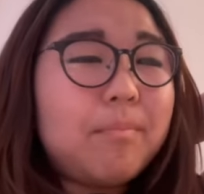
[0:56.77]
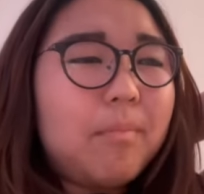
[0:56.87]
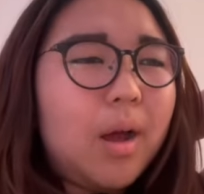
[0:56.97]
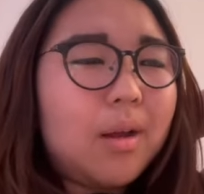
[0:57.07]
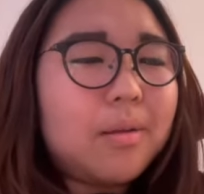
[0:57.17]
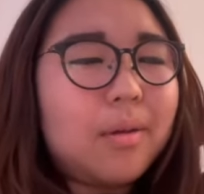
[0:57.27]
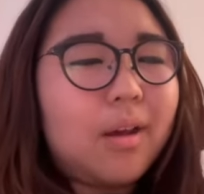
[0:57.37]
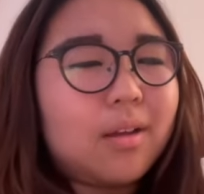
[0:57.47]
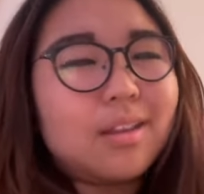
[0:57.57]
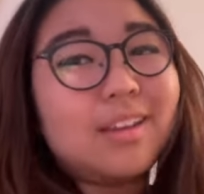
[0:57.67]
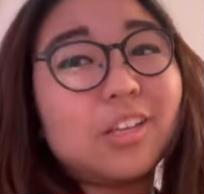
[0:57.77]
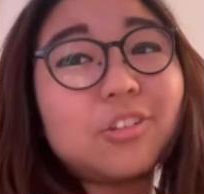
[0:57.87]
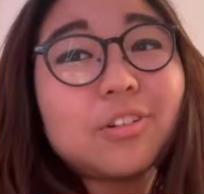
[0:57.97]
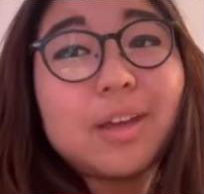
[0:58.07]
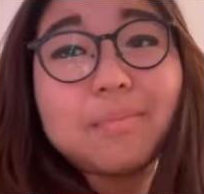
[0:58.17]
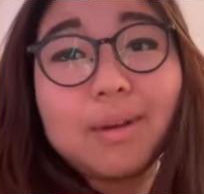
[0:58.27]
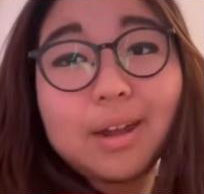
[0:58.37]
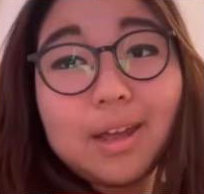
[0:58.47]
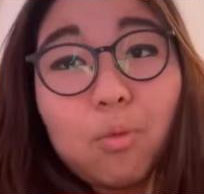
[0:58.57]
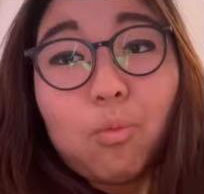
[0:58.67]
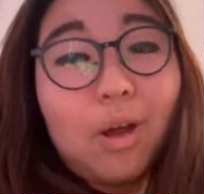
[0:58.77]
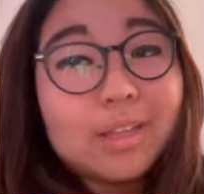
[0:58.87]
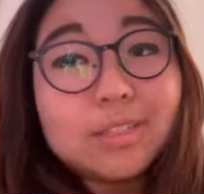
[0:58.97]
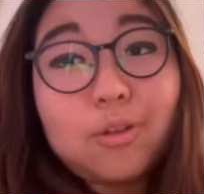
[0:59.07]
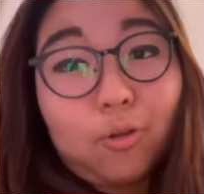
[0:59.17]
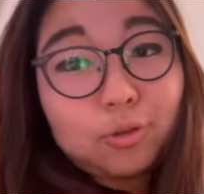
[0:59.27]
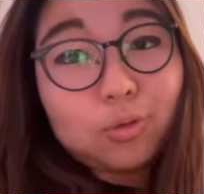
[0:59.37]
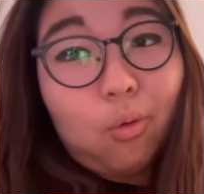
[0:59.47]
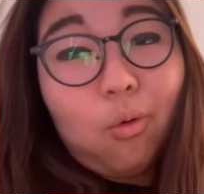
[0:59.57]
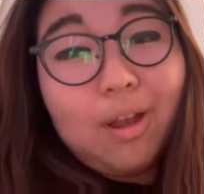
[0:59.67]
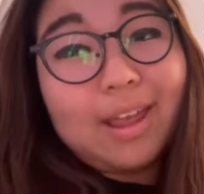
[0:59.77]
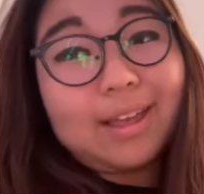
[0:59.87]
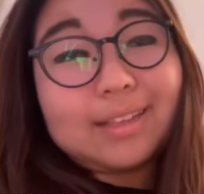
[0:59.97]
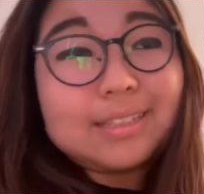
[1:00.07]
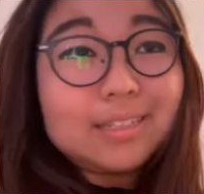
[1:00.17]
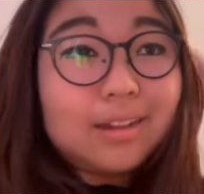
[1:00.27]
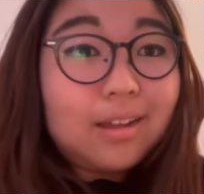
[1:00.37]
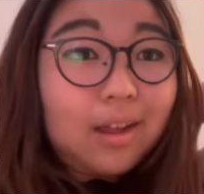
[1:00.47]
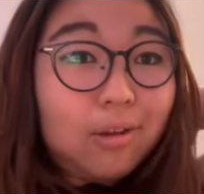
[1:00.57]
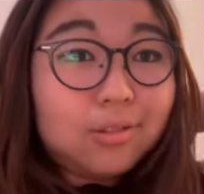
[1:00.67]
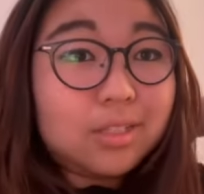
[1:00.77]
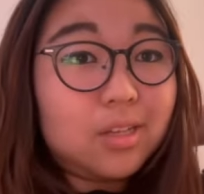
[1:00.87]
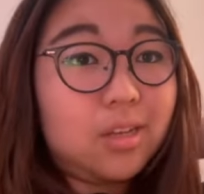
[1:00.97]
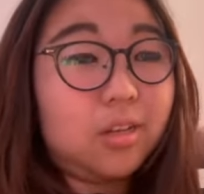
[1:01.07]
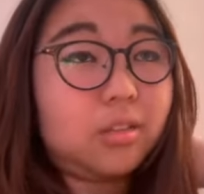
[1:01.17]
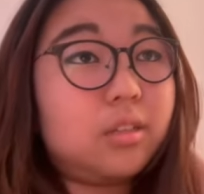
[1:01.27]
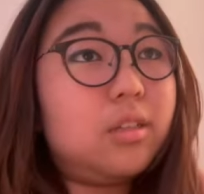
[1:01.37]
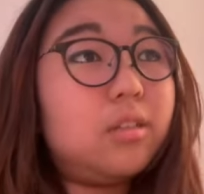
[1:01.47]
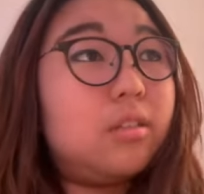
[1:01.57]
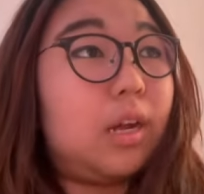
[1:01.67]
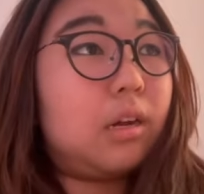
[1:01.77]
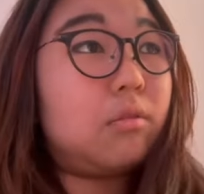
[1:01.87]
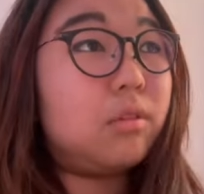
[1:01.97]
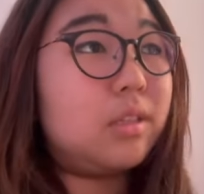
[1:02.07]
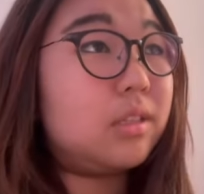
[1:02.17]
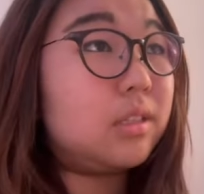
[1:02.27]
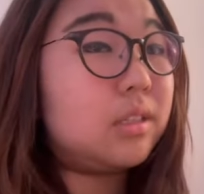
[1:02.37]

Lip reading: On yesterday, Monday was no school, and today I was a year since I was